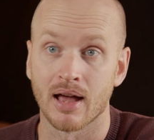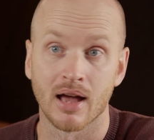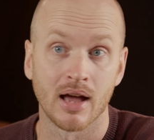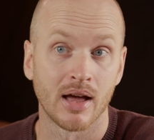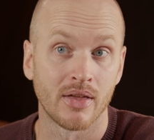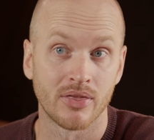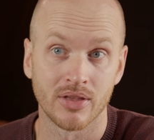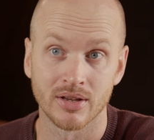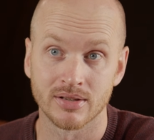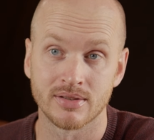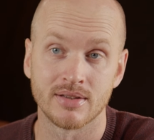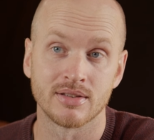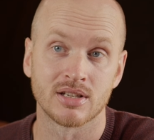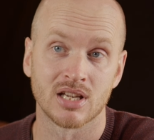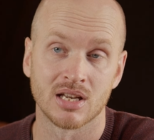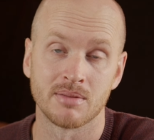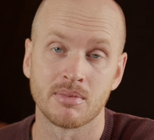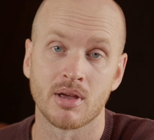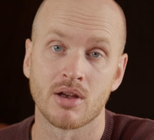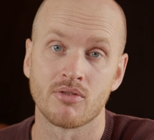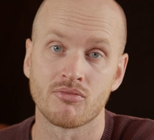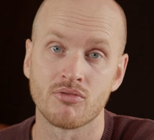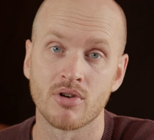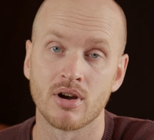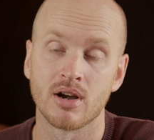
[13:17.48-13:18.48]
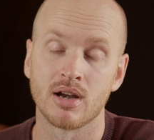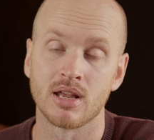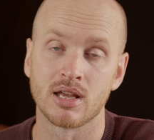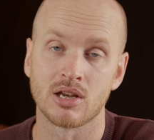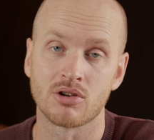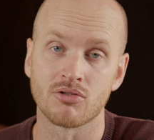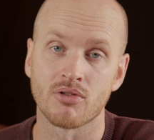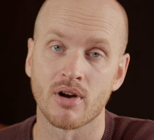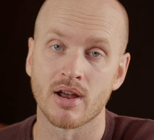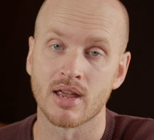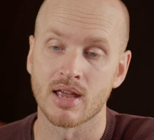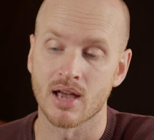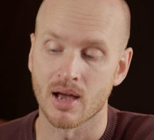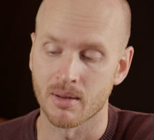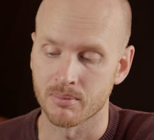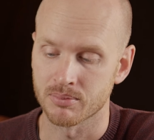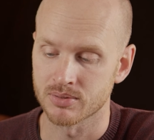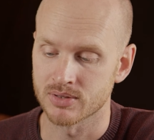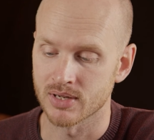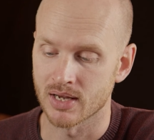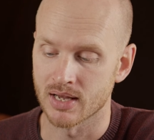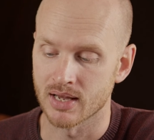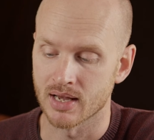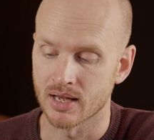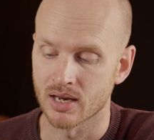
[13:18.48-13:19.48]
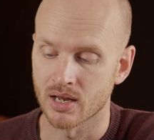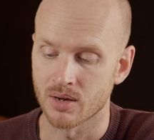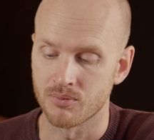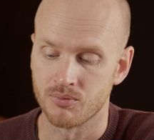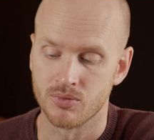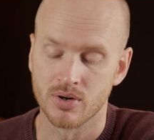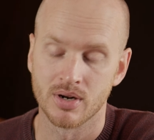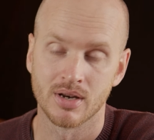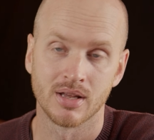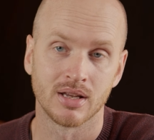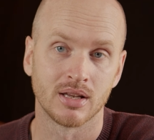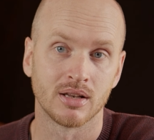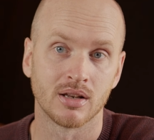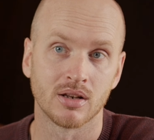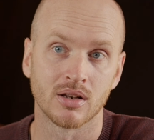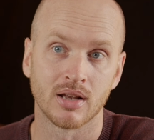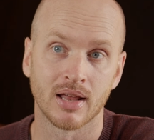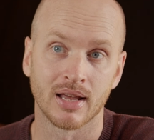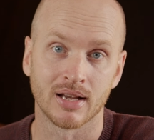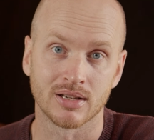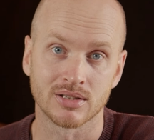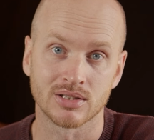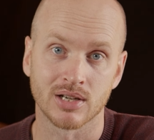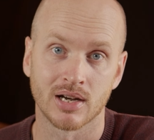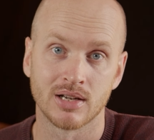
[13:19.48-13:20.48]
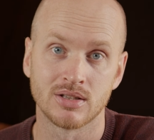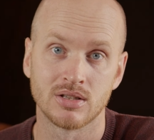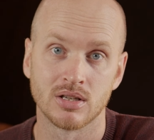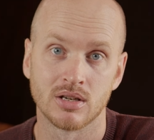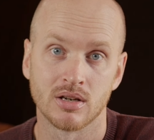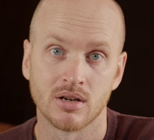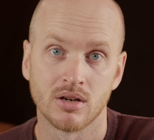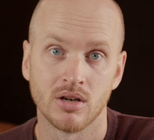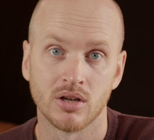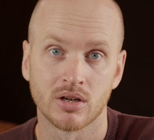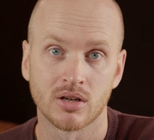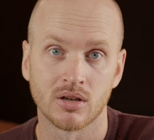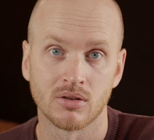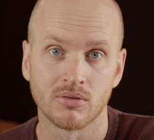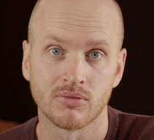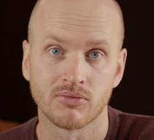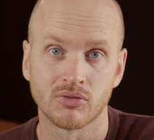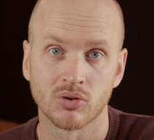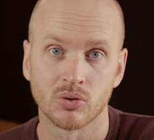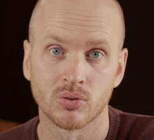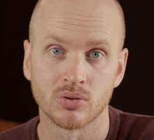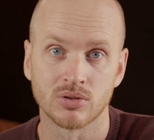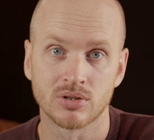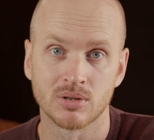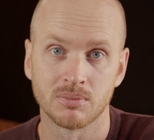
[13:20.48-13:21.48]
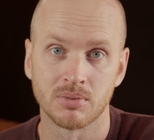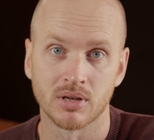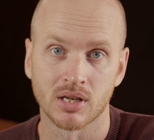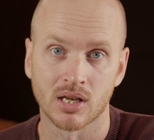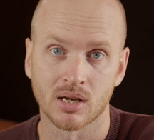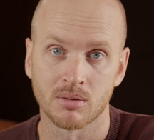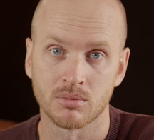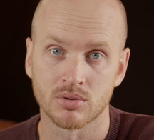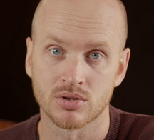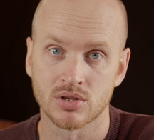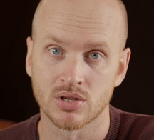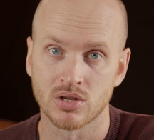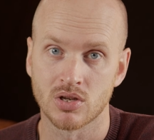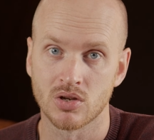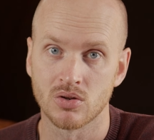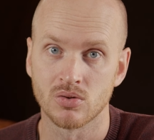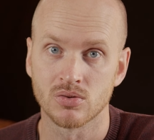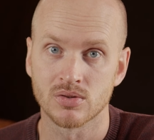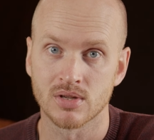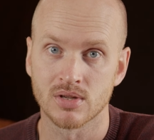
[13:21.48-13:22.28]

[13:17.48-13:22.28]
this is going to be a really great update, and I'm really excited and looking forward to being able to use